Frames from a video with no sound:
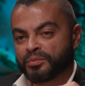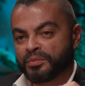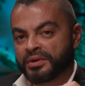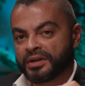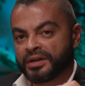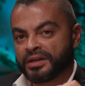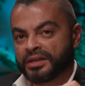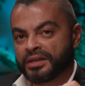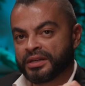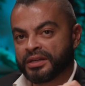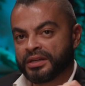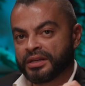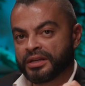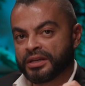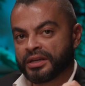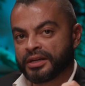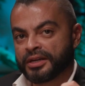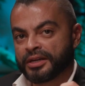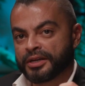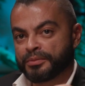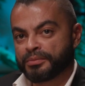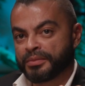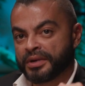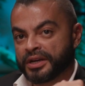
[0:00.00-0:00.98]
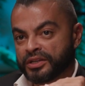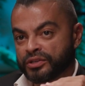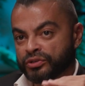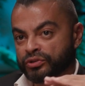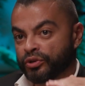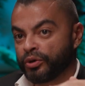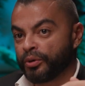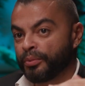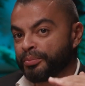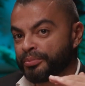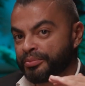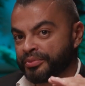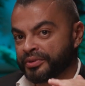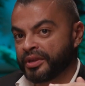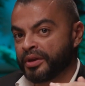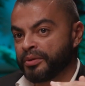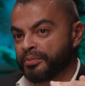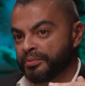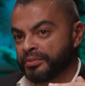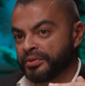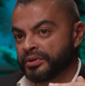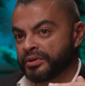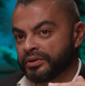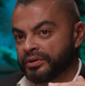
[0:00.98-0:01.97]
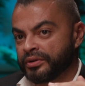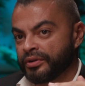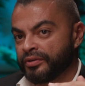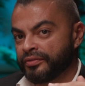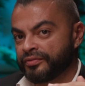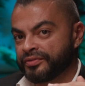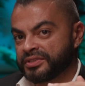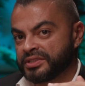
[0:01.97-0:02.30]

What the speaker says: my top number of